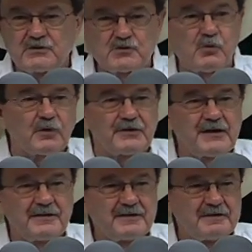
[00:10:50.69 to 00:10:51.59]
toward
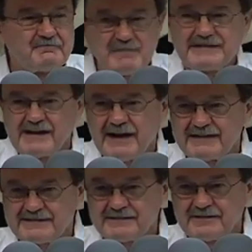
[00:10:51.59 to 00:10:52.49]

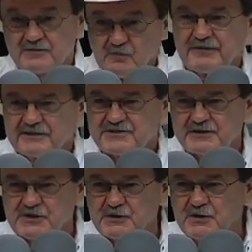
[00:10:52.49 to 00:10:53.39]
midnight when the
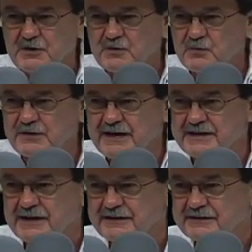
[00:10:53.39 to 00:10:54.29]
session would
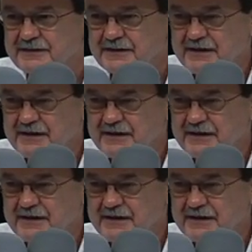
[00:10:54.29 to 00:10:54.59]
end.